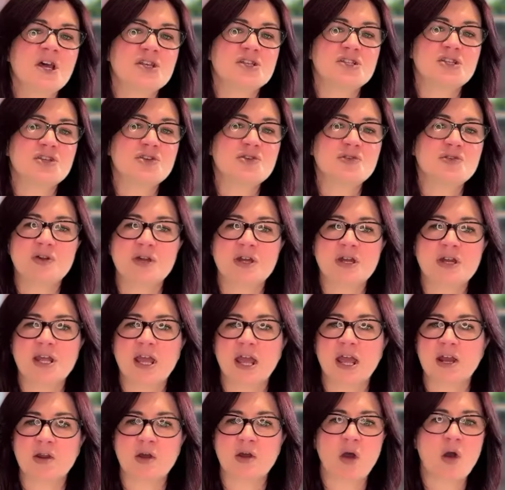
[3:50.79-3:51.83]
So you can
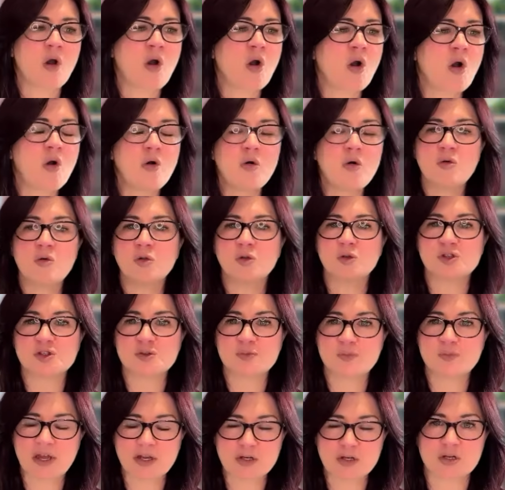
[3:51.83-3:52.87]
get a whole
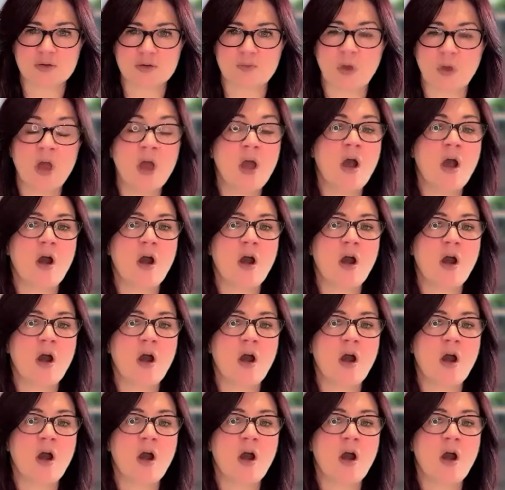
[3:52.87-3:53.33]
spectrum